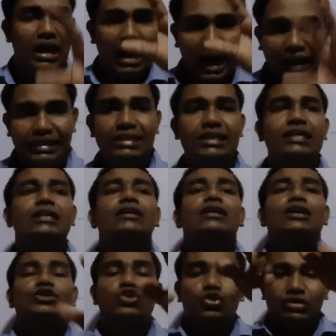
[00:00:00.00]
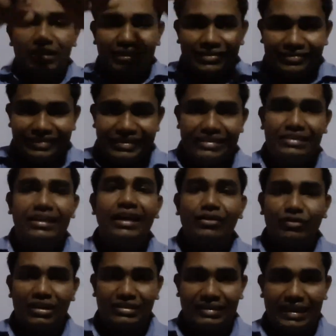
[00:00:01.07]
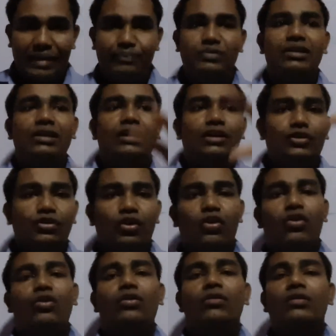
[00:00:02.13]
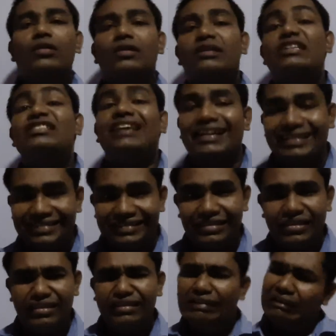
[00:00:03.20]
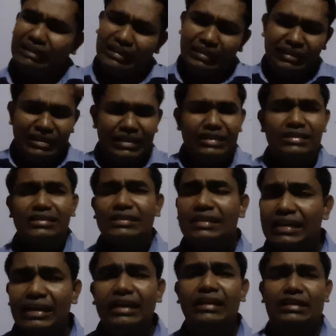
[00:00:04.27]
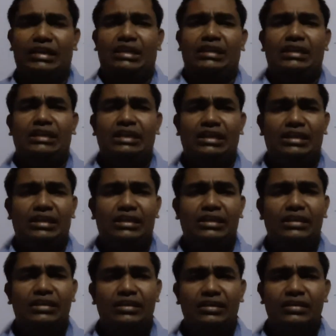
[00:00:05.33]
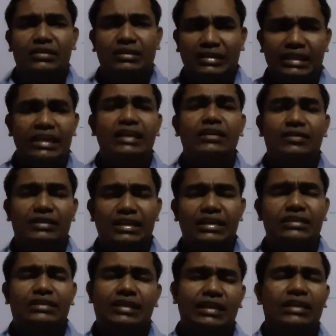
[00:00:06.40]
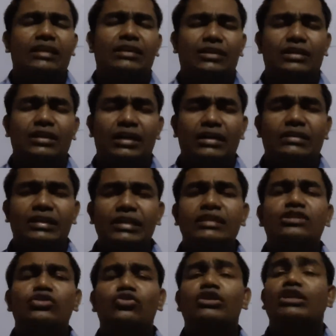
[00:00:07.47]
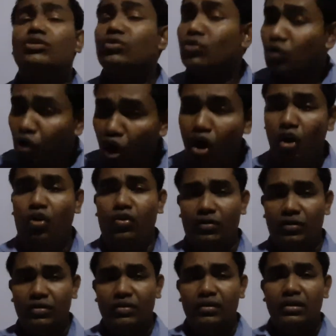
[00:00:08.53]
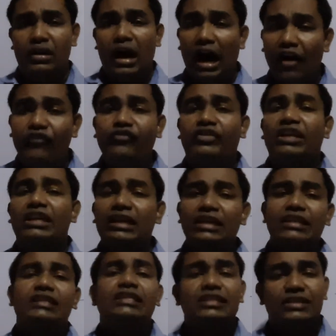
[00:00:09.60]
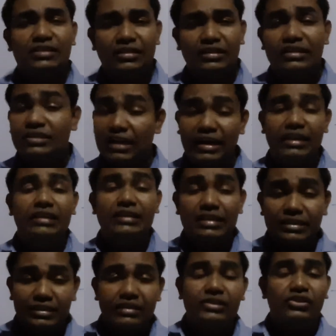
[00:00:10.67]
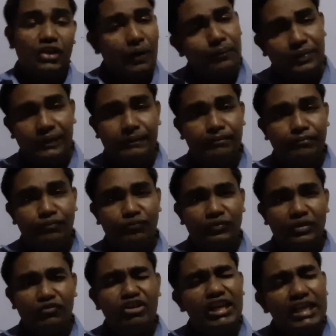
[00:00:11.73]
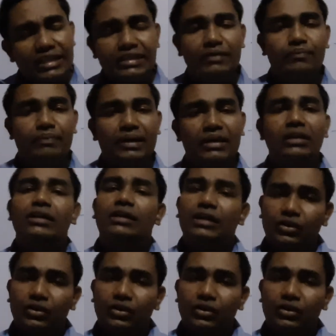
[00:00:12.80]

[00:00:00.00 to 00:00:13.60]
Other thing, using these circular shapes, draw designs. These three things you need to know after learning this, studying this chapter. Very simple.